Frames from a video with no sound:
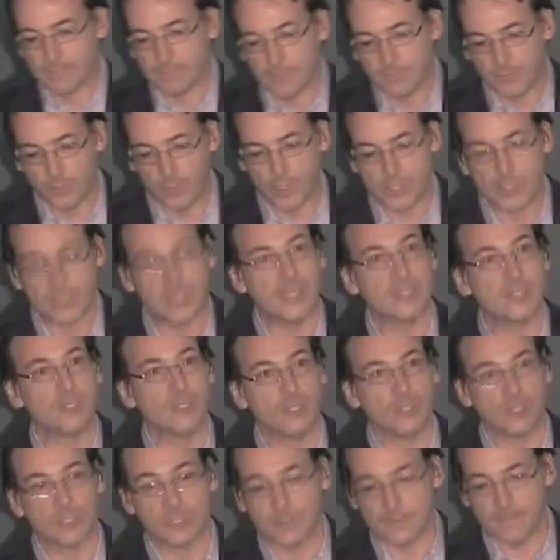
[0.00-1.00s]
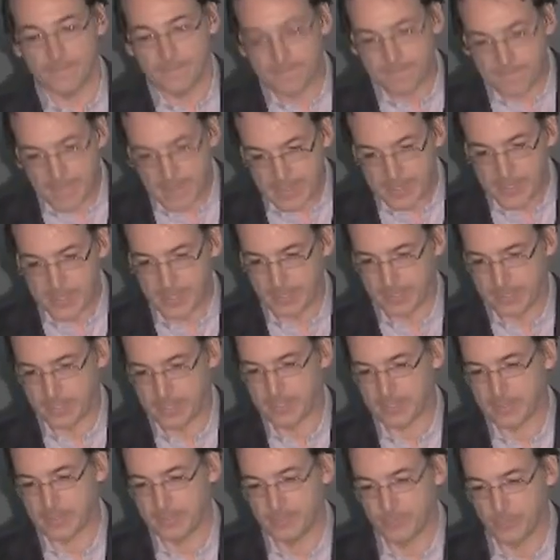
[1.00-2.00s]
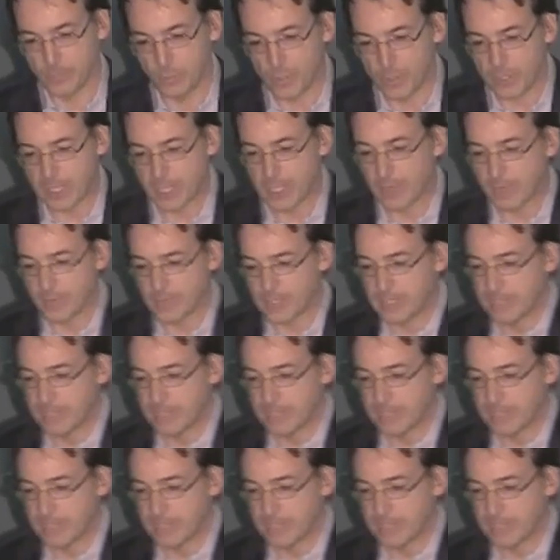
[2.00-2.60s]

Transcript: Well, first let's use physics.